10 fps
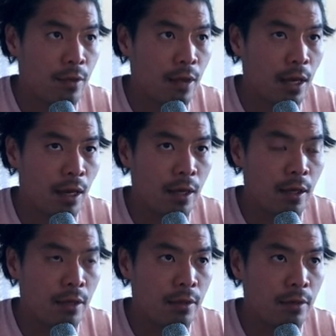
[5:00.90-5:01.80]

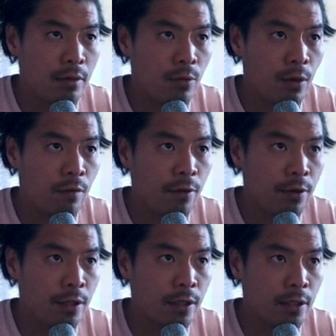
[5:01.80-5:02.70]
And went a fair
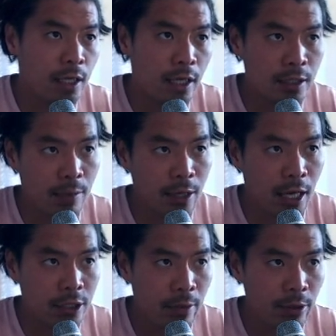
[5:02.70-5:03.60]
distance. I didn't set up the catch cam.